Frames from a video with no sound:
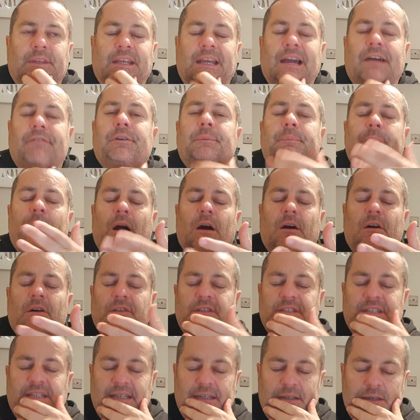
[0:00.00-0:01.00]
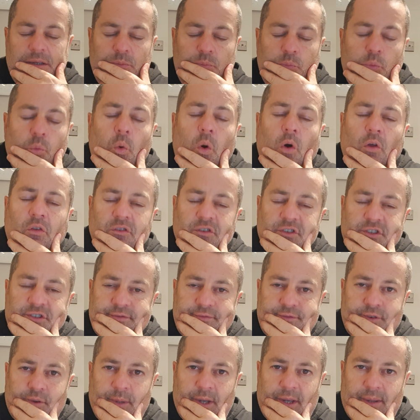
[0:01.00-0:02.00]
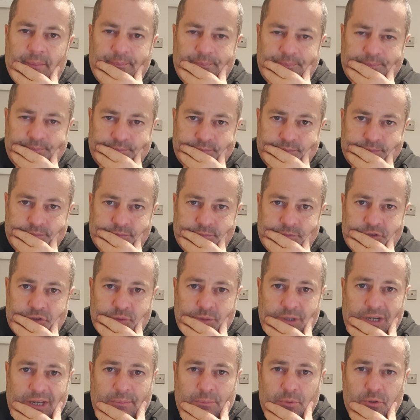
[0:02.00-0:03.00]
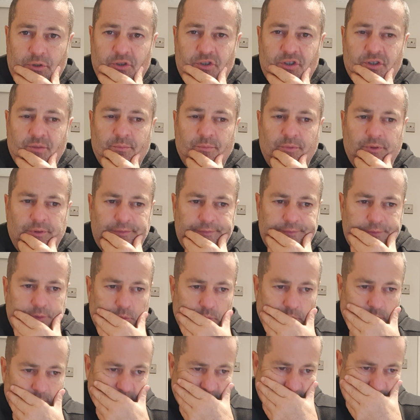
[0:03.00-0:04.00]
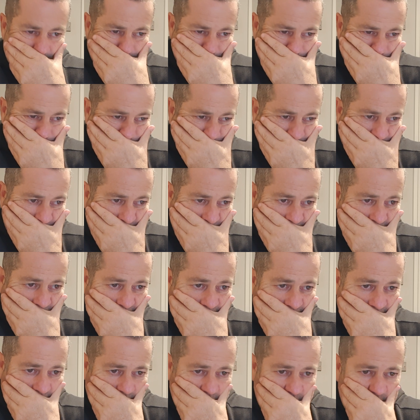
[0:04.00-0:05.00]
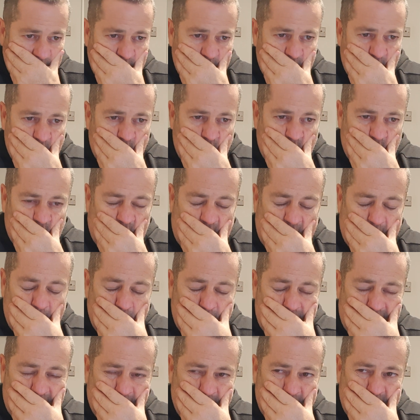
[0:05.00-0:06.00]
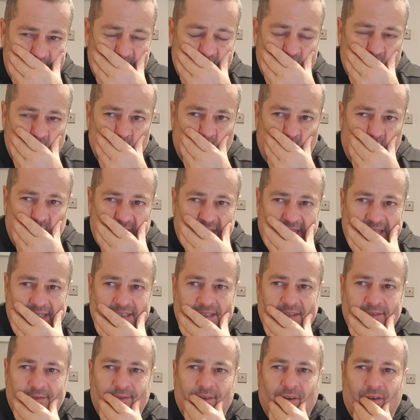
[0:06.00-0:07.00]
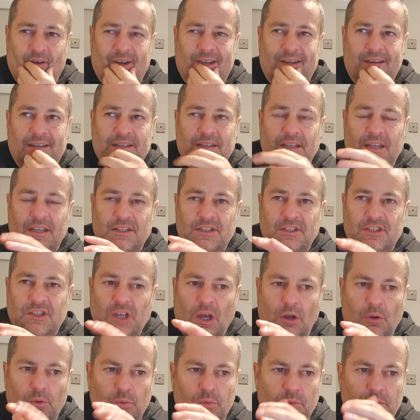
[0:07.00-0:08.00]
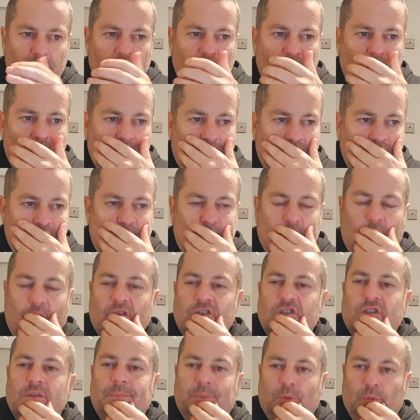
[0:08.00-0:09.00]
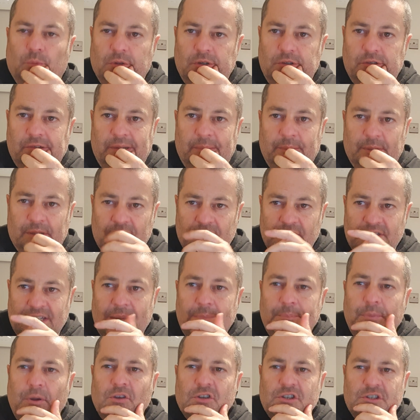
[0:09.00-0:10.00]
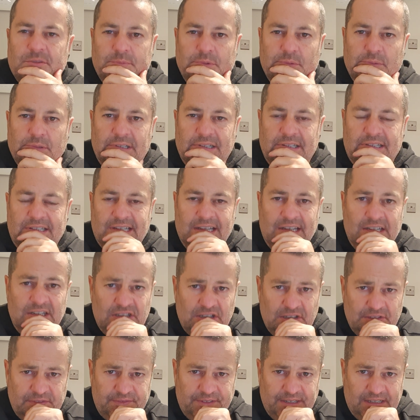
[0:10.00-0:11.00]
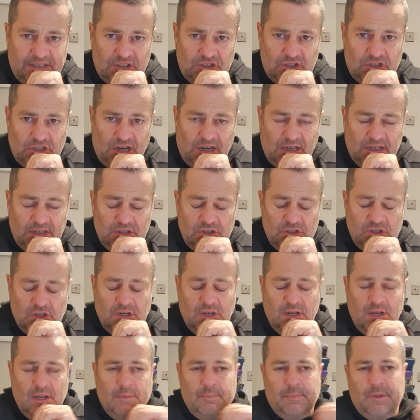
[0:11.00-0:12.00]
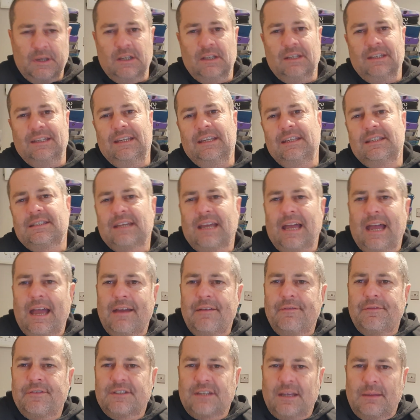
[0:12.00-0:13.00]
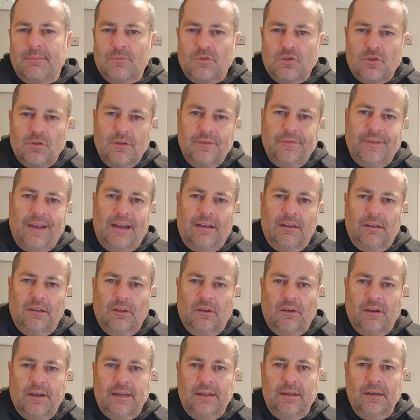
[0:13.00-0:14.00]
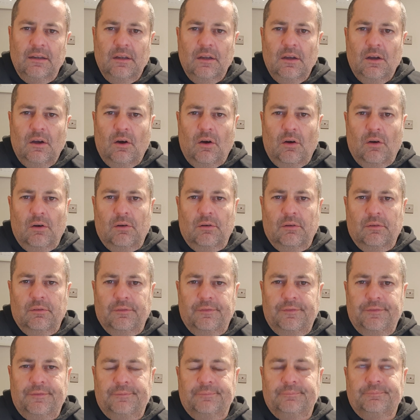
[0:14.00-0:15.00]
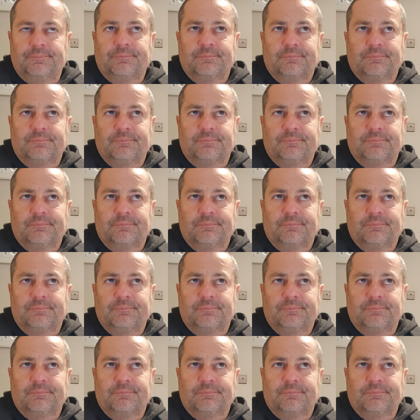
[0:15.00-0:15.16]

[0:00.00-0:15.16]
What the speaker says: other party wants from it, to enable you to move forward. And that will come into identifying a zone of possible agreement. I say possible at this stage because things change, but you need to have some sort of outline of